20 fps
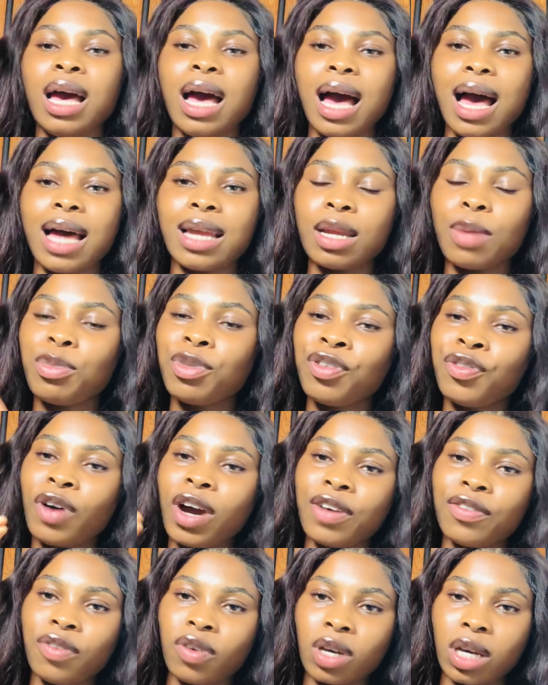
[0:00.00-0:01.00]
And before
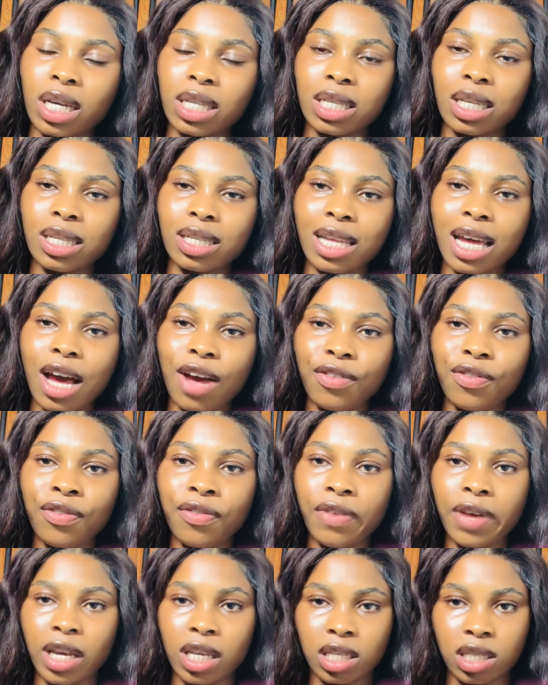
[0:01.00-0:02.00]
I forget, there are
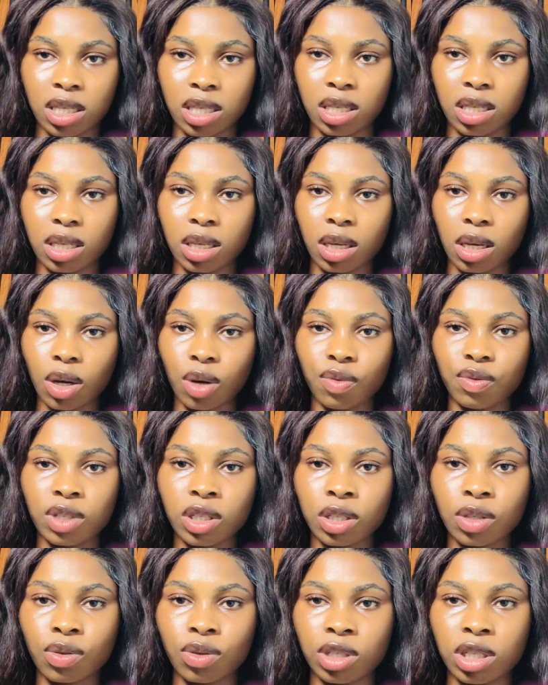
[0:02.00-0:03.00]
fakes of
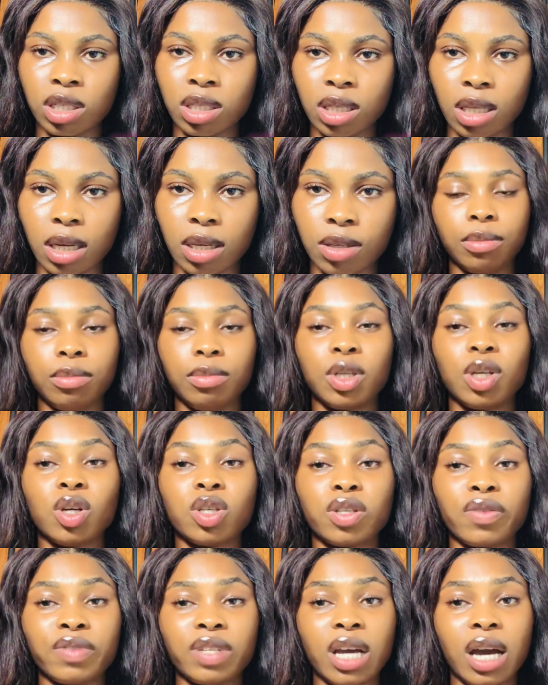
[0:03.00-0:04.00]
this Kojie San.
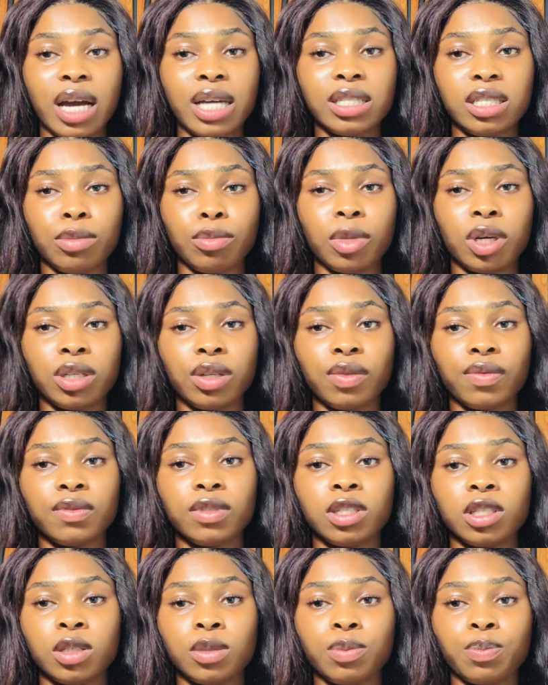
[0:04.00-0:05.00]
Because of the high demand of
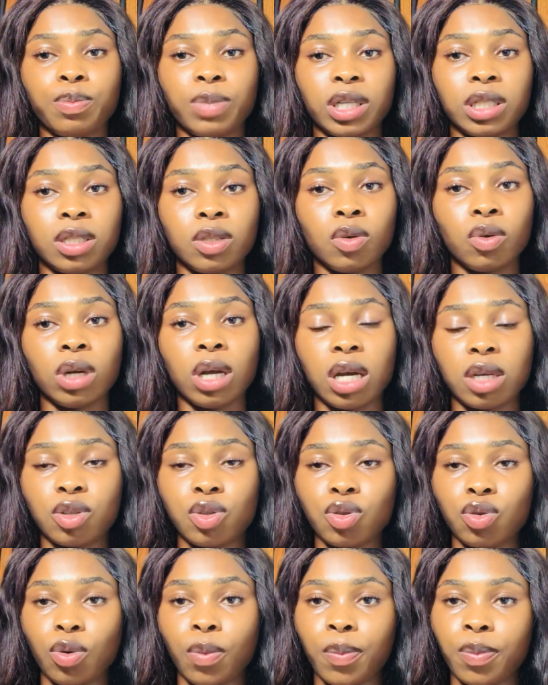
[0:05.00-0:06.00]
this particular
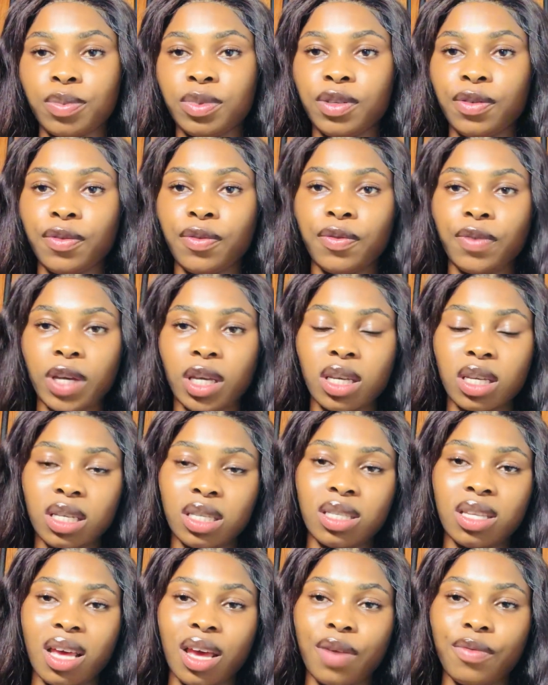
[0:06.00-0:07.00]
soap, the fake
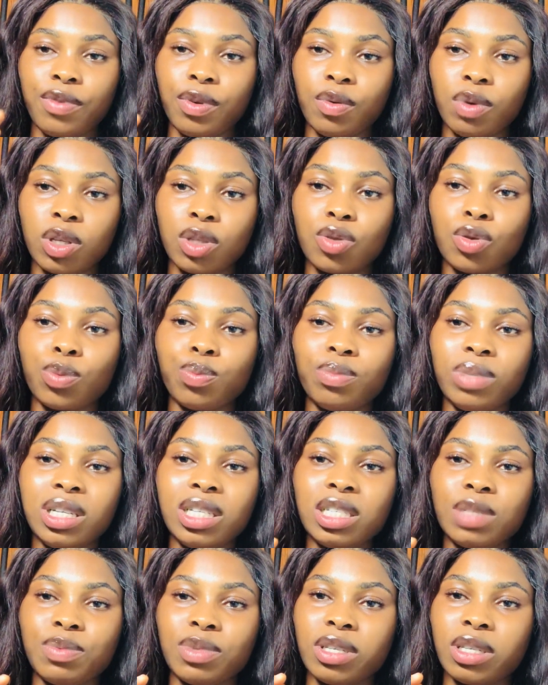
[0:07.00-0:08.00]
is everywhere. So
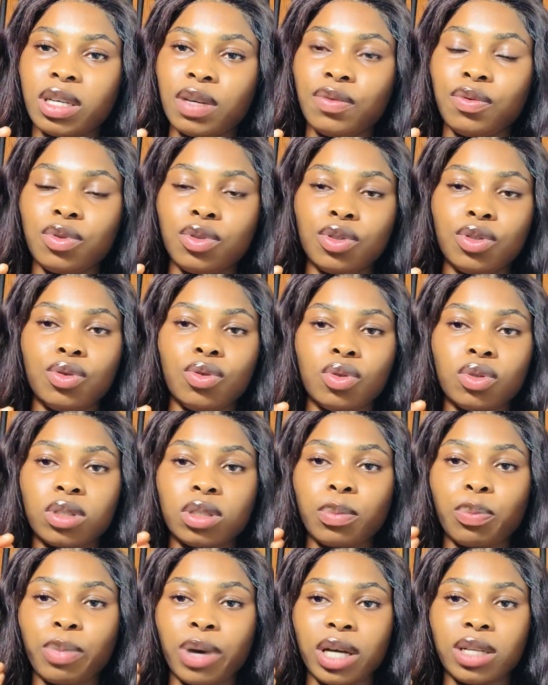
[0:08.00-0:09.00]
please be careful, do not
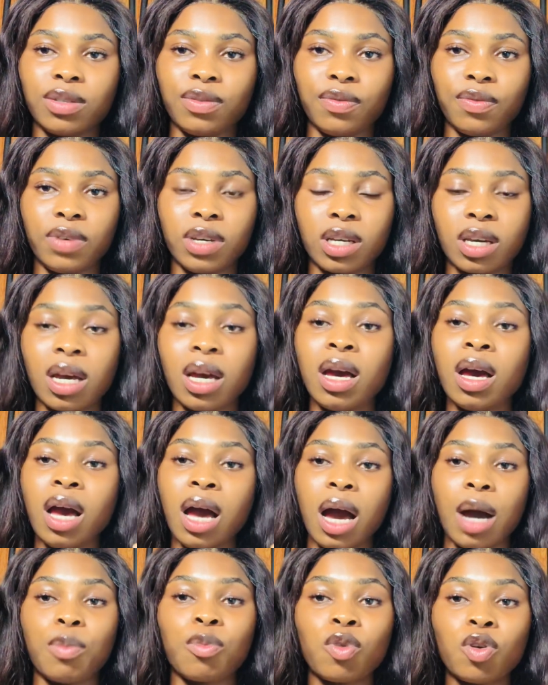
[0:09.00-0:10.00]
buy the fake.
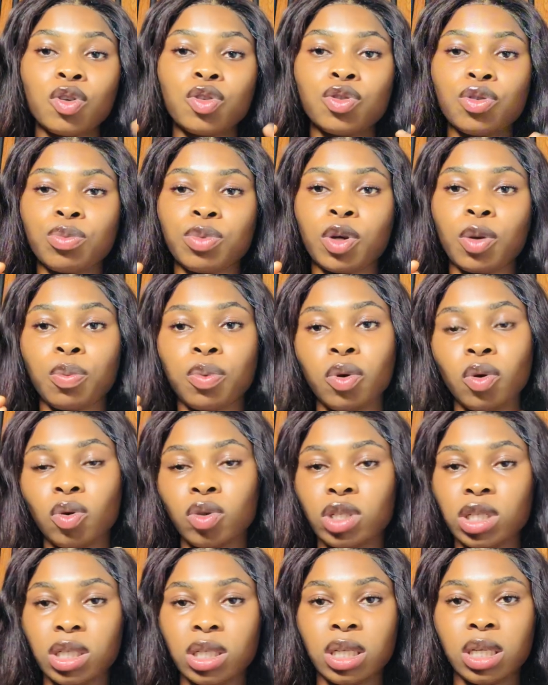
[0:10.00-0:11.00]
I'm going to be
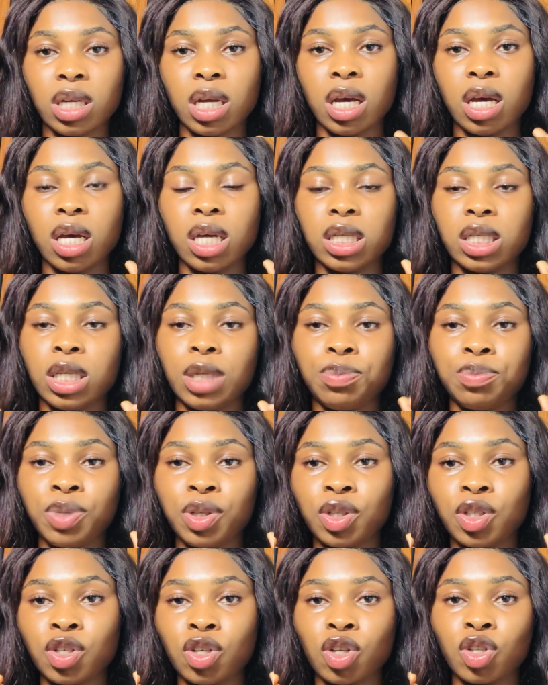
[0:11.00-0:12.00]
uploading the
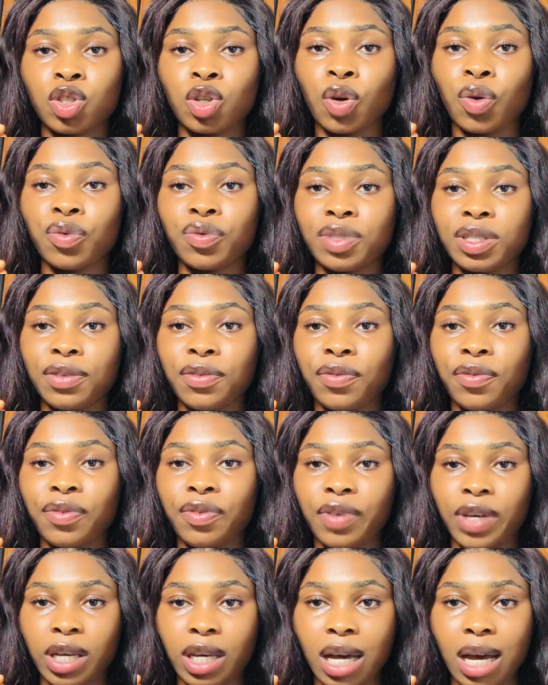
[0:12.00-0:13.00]
pictures of the
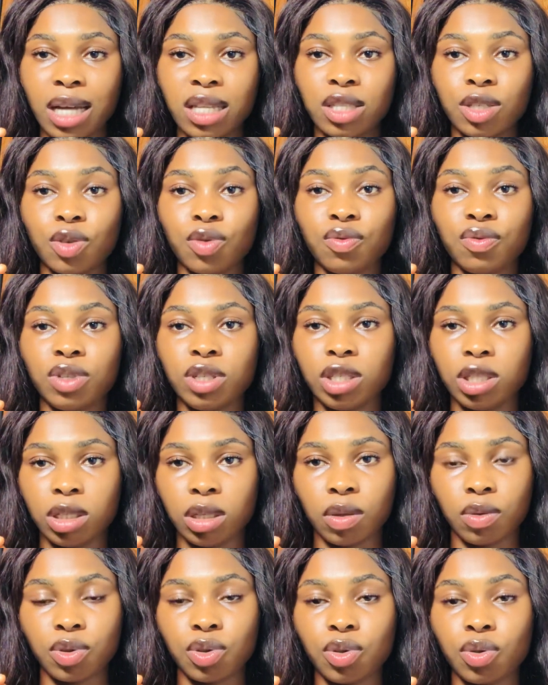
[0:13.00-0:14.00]
fake and the
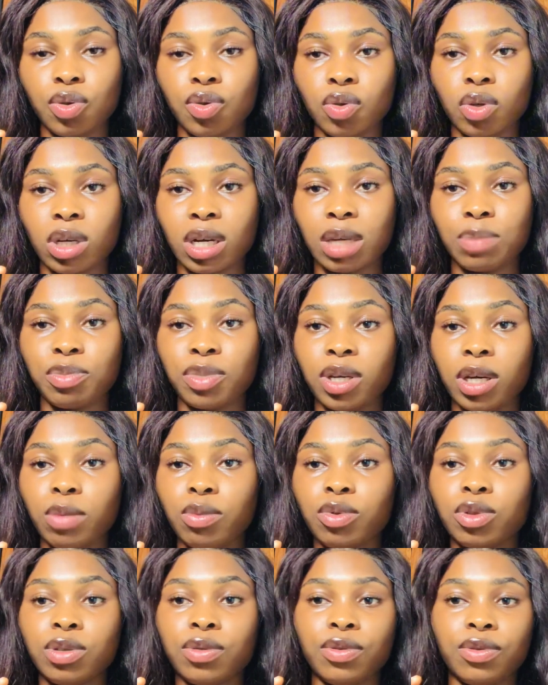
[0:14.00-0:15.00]
original so you can be
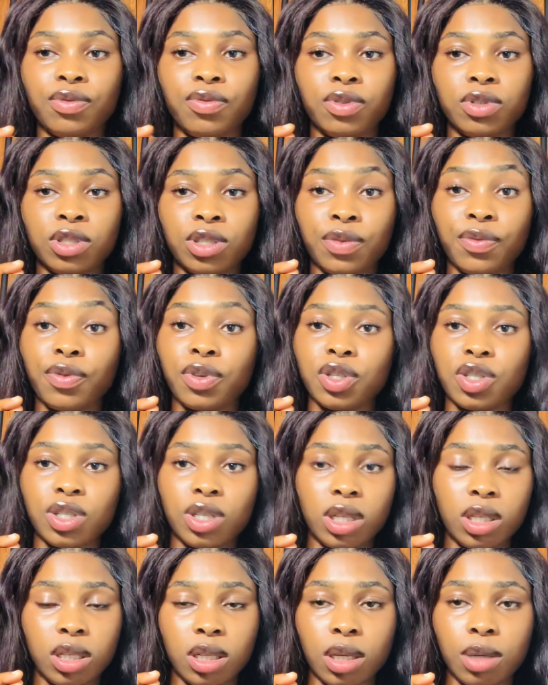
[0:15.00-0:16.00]
able to
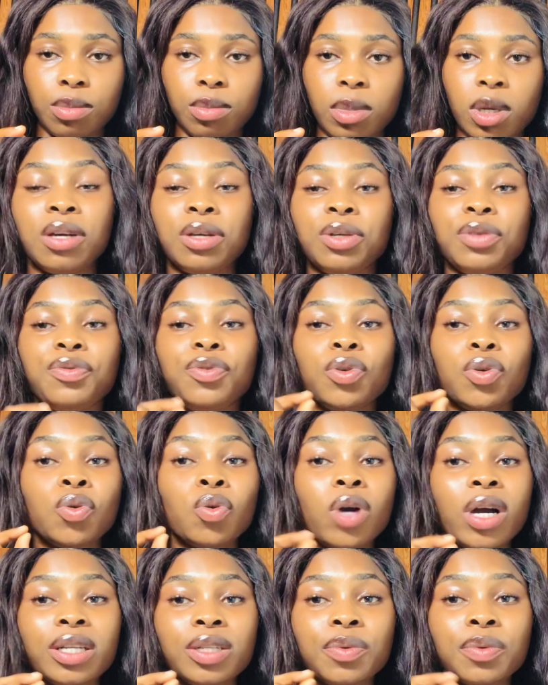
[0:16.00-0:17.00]
differentiate them. If you
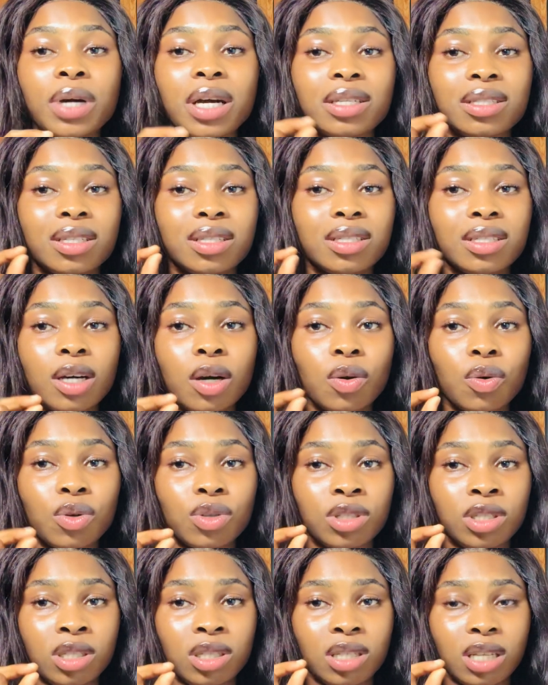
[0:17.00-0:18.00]
go anywhere and they sell
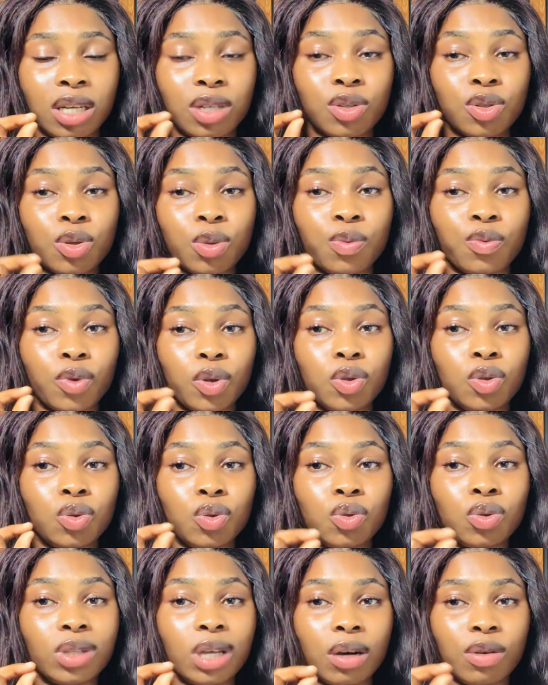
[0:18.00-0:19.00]
Kojie San soap for you
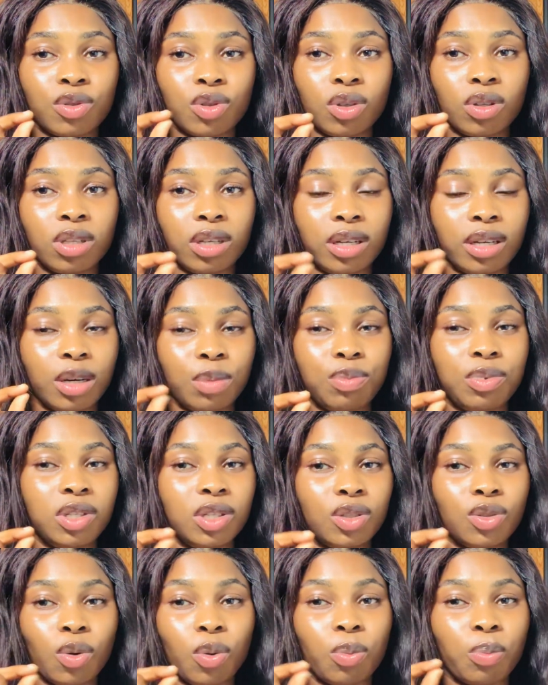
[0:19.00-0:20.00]
2,000 naira,
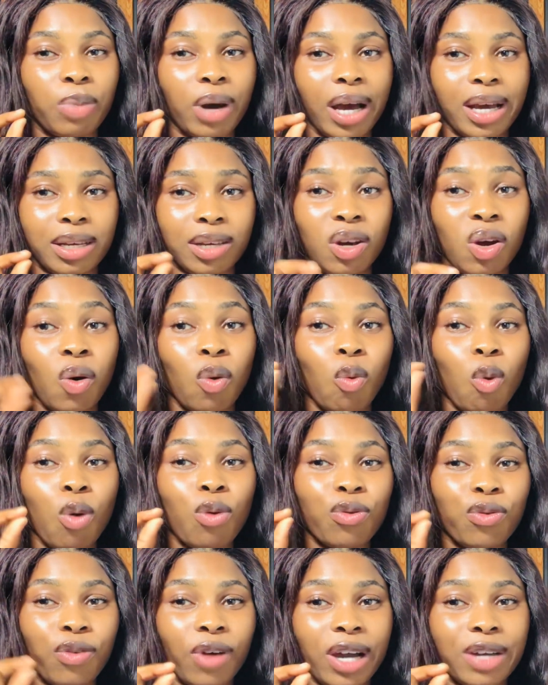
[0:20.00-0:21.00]
please don't buy.
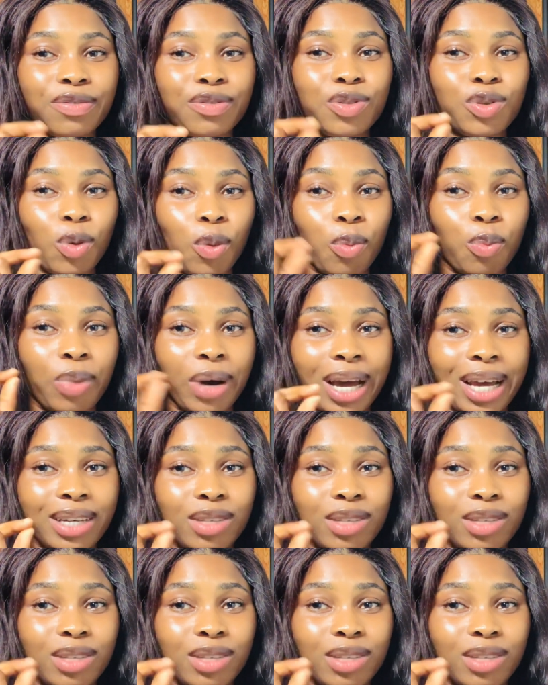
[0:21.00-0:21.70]
1,500 don't buy.